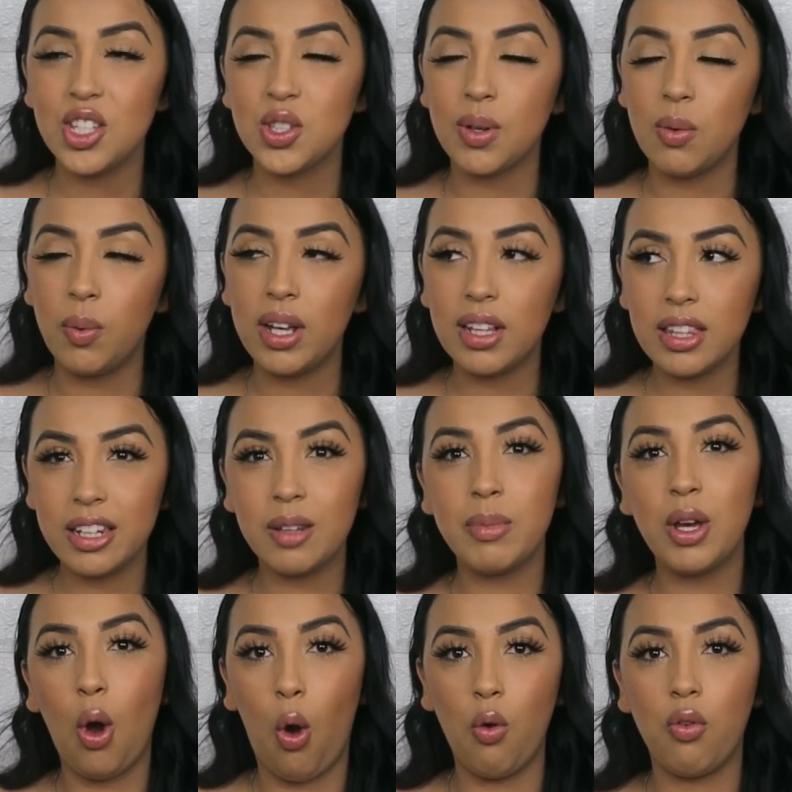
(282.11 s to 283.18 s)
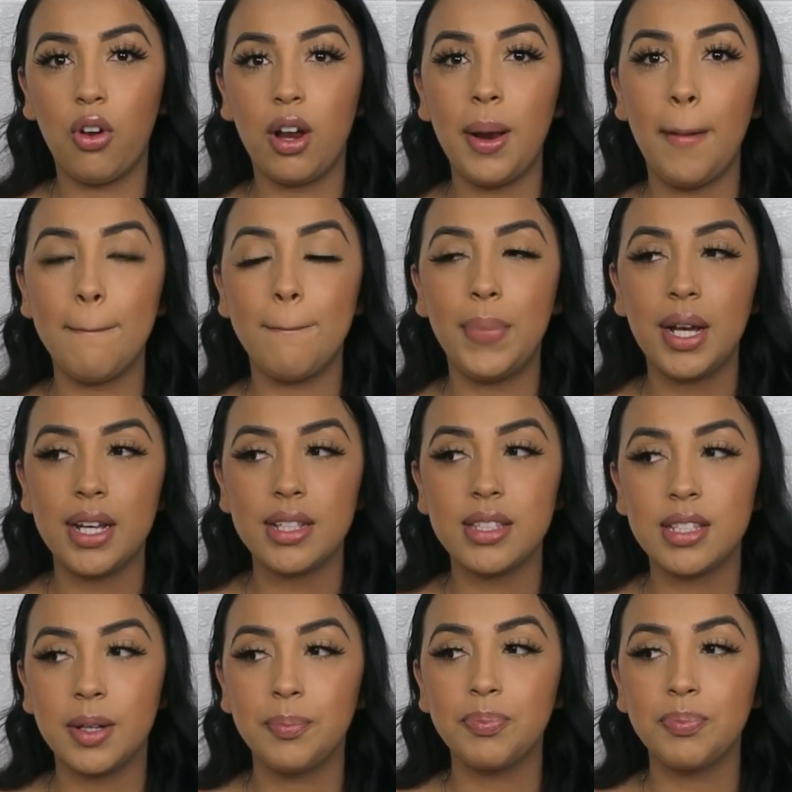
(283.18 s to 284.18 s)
So I went a little bit over, but